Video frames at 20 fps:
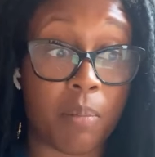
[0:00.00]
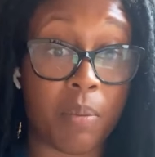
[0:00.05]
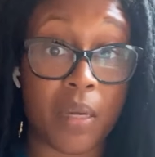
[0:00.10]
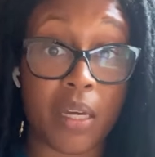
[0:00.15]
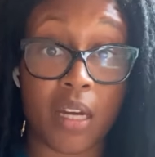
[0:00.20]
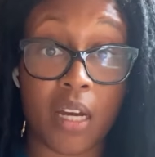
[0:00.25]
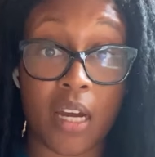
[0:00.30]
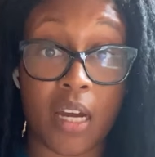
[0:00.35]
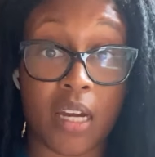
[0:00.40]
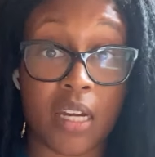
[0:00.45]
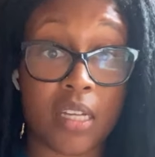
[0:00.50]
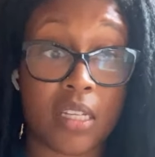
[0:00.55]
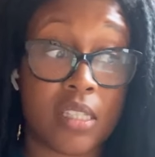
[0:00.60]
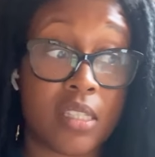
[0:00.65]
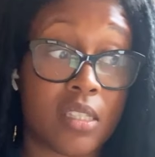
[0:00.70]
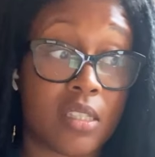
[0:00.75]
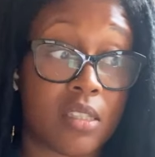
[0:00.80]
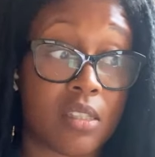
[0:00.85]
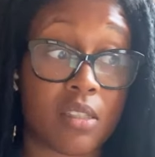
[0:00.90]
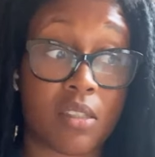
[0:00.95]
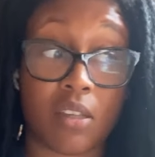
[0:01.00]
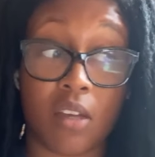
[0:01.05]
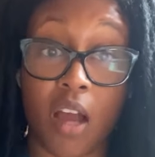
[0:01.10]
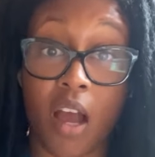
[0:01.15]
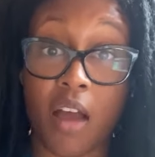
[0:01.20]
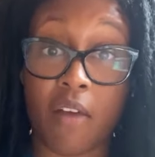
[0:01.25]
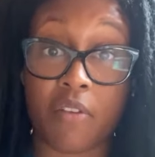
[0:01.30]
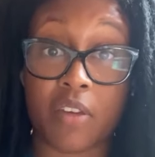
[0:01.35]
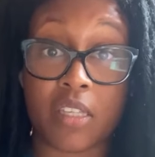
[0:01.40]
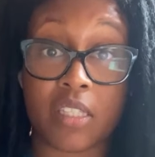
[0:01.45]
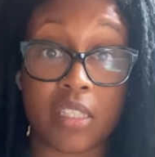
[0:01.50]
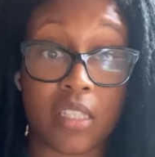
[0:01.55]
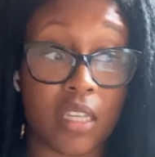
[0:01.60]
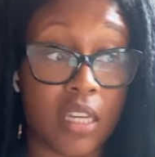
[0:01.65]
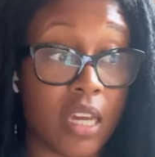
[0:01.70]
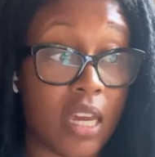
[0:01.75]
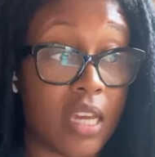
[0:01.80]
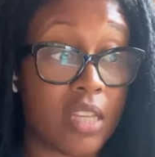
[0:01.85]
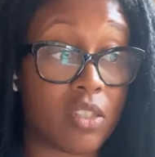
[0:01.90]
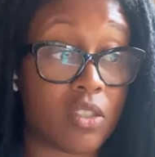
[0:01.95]
because
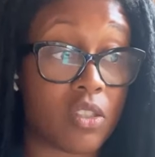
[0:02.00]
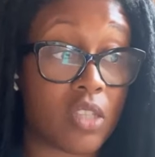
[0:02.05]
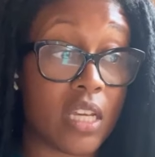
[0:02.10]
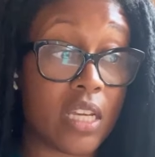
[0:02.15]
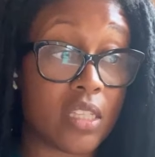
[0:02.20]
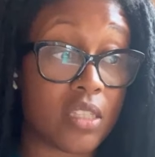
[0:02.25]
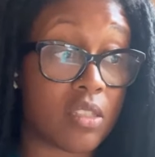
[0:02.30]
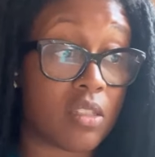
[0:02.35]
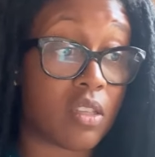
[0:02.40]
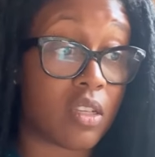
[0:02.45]
obviously it's it's